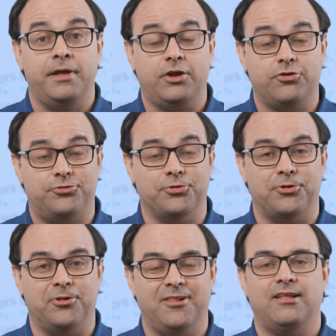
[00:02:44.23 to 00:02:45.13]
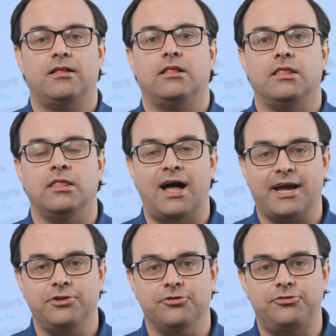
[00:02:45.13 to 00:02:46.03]
pick your tool,
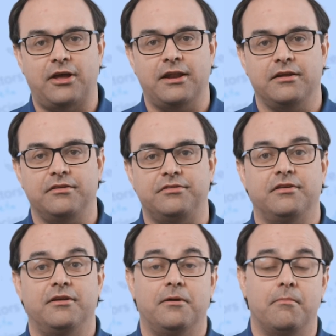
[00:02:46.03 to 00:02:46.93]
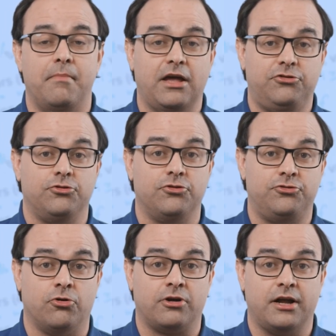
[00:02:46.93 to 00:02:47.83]
lock in your settings, master your
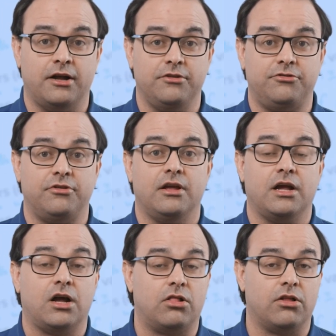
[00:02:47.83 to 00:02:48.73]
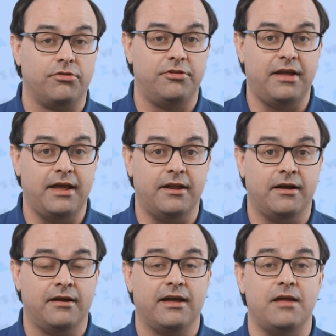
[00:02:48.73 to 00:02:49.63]
shortcuts, clear the
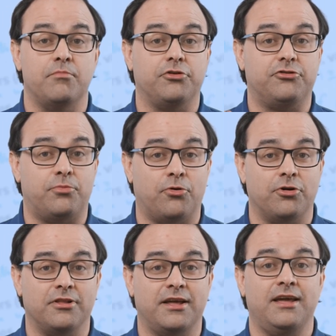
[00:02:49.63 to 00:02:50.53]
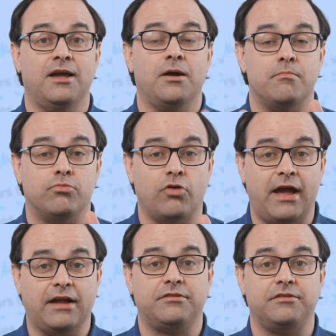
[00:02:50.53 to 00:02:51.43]
data, and most importantly,
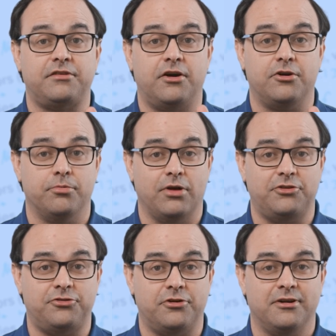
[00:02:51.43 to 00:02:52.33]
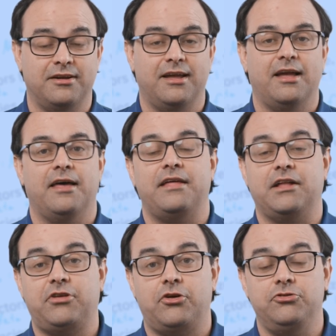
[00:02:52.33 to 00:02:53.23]
practice under pressure.
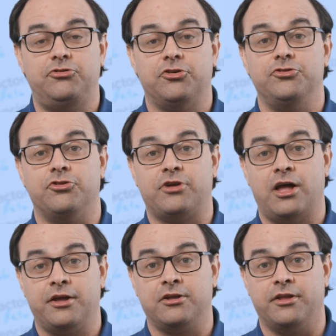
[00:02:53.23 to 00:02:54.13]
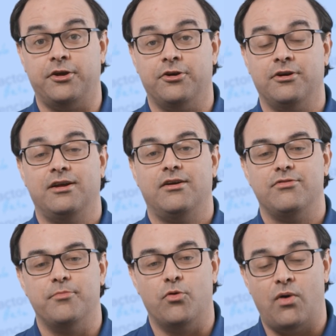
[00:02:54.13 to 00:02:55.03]
That's how you turn your calculator
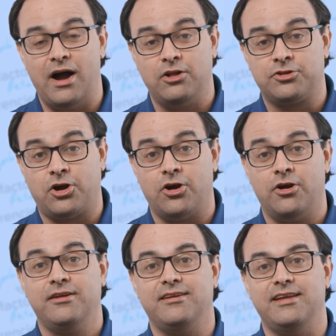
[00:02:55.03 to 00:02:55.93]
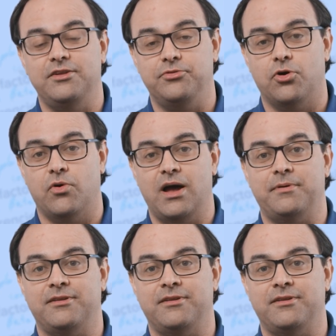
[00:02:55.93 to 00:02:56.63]
from a wild card into a weapon.